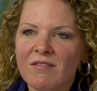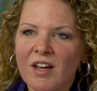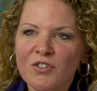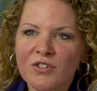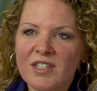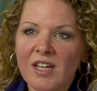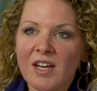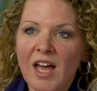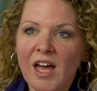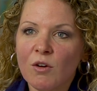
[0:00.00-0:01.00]

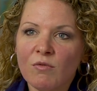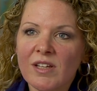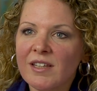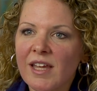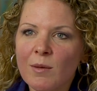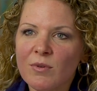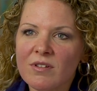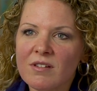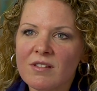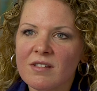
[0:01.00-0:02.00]
understand how to read
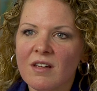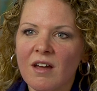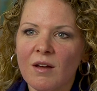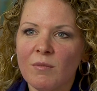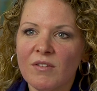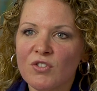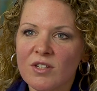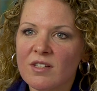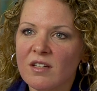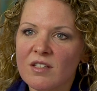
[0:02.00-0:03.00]
labels. If
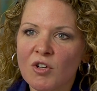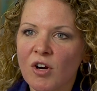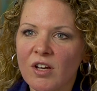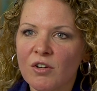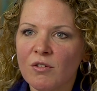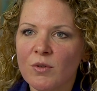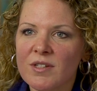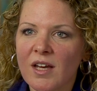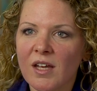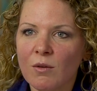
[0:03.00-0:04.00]
she's going to target her own
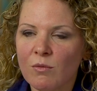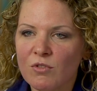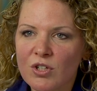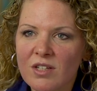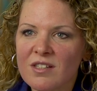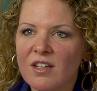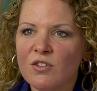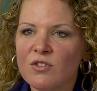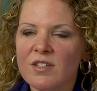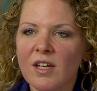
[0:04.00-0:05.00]
diet, she needs to
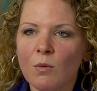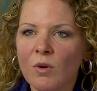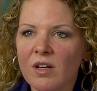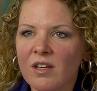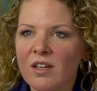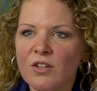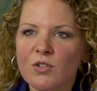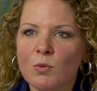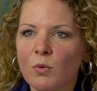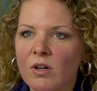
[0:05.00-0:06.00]
understand what
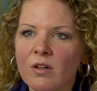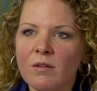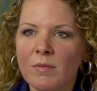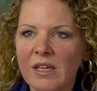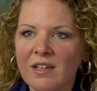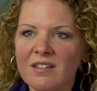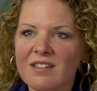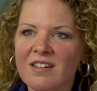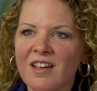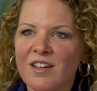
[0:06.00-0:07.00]
each word
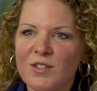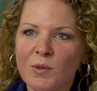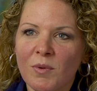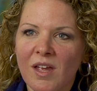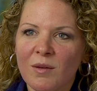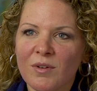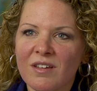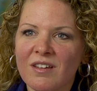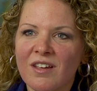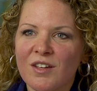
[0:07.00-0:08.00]
means to be
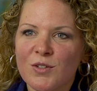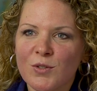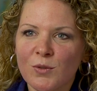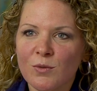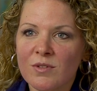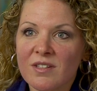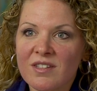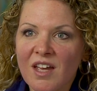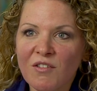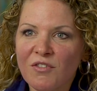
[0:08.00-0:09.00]
able to
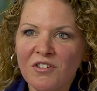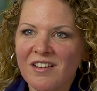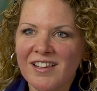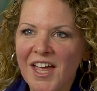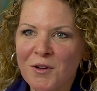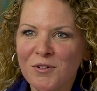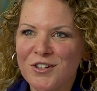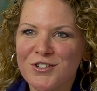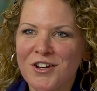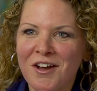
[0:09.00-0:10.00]
decipher the
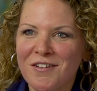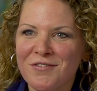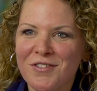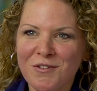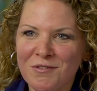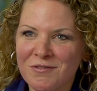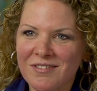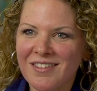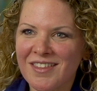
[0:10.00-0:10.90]
language of the